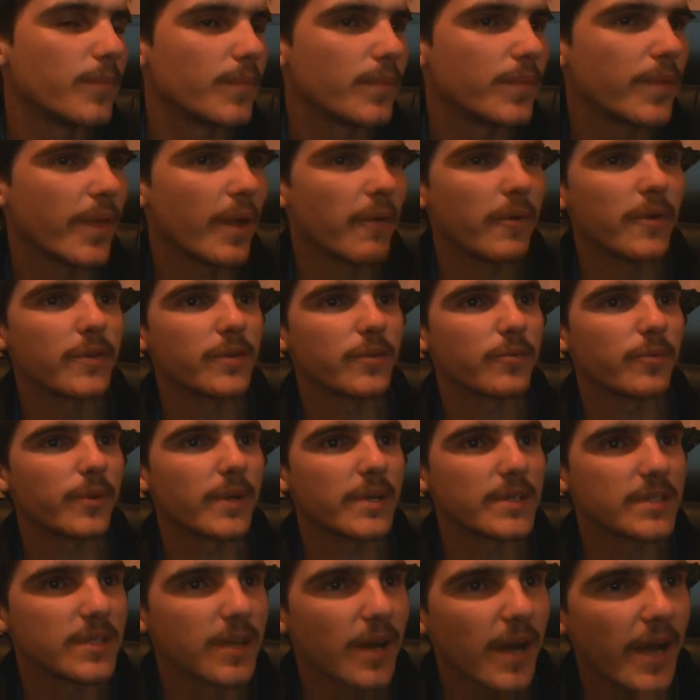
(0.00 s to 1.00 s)
There is a
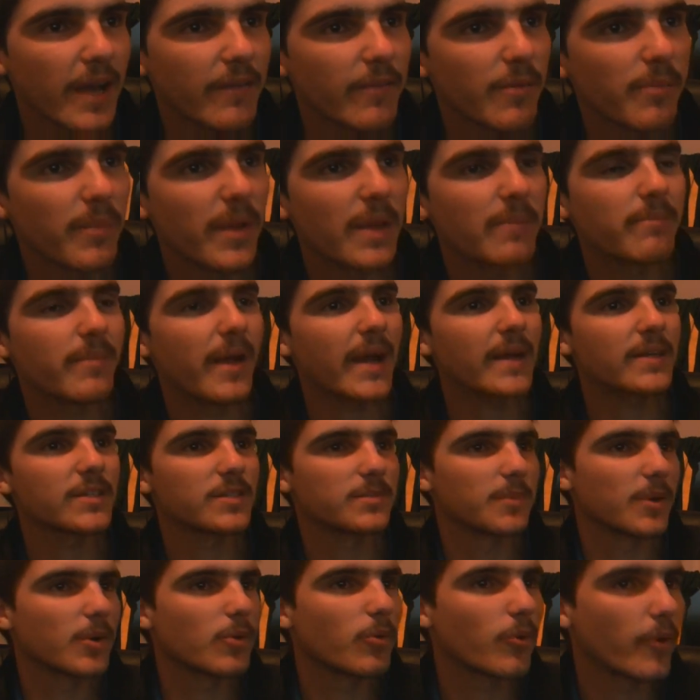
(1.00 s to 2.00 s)
reason I haven't been back to
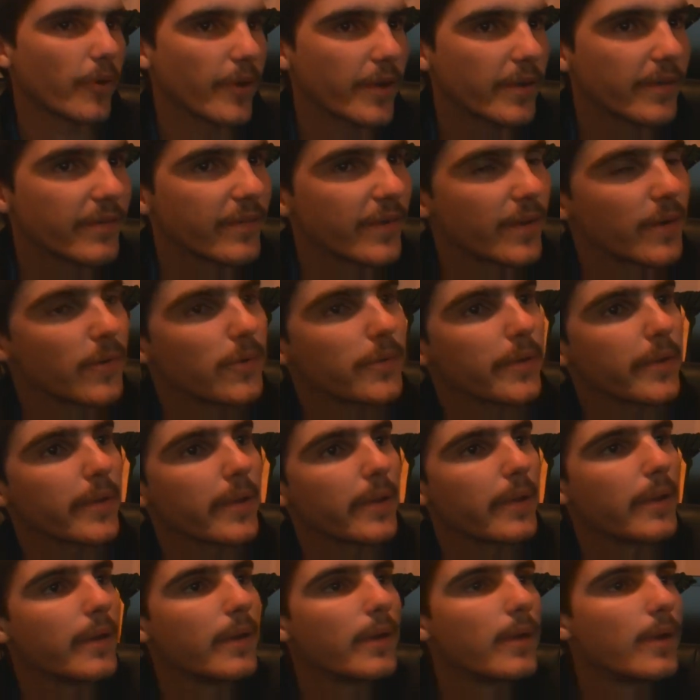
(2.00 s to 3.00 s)
Macquarie Field.
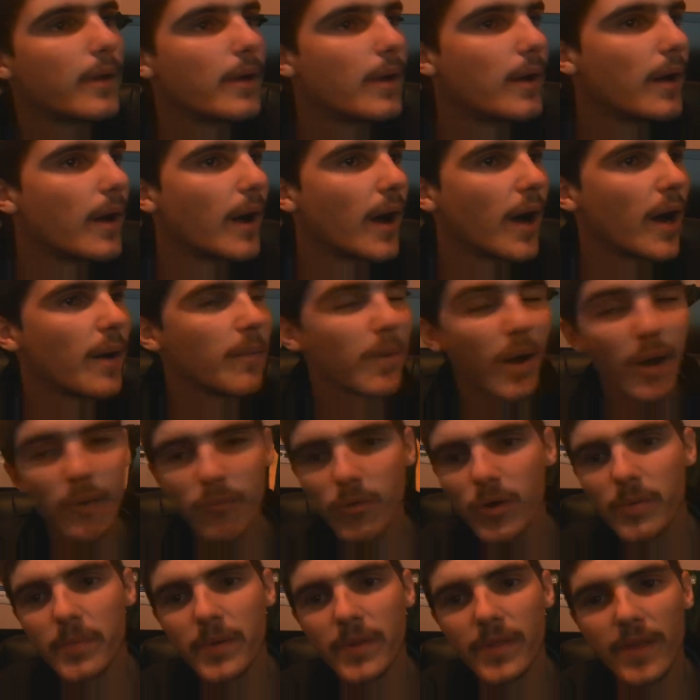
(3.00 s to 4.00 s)
I
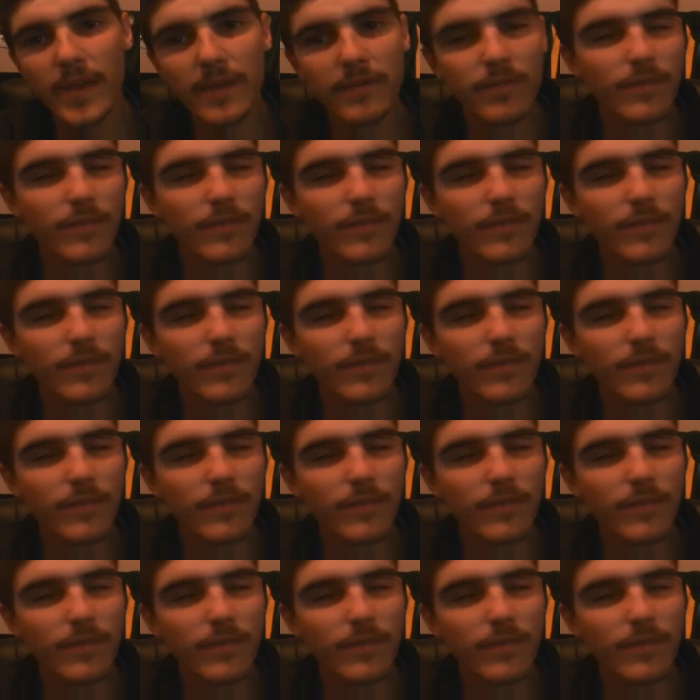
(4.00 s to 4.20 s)
will be there for